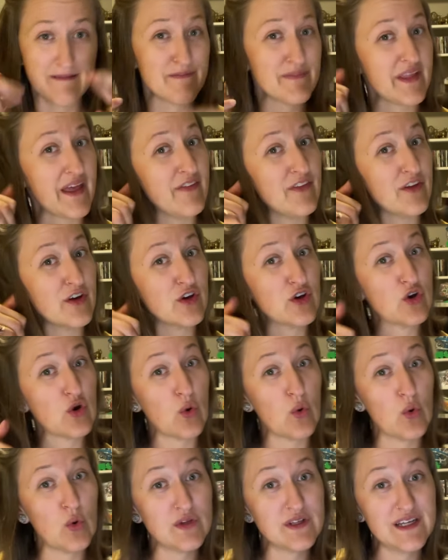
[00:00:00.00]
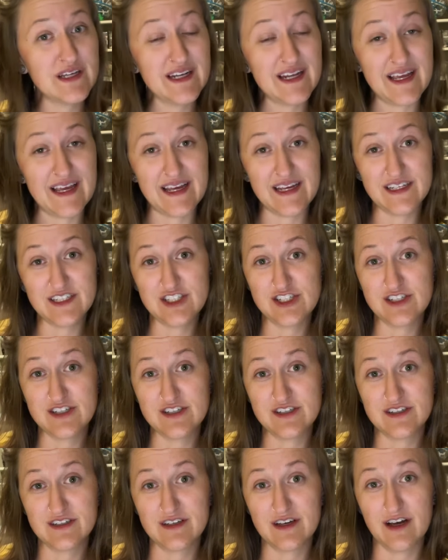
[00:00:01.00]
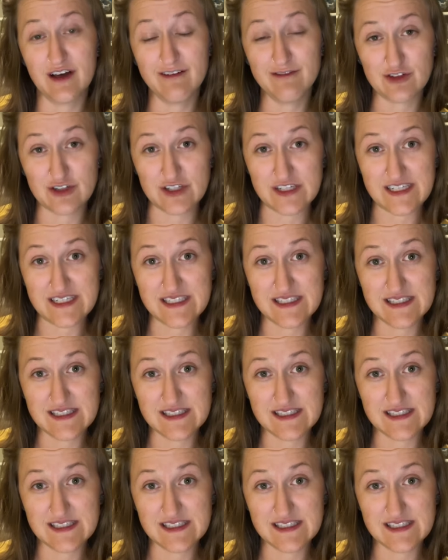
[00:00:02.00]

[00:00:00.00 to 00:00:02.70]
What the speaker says: and the Golden Age of Greece.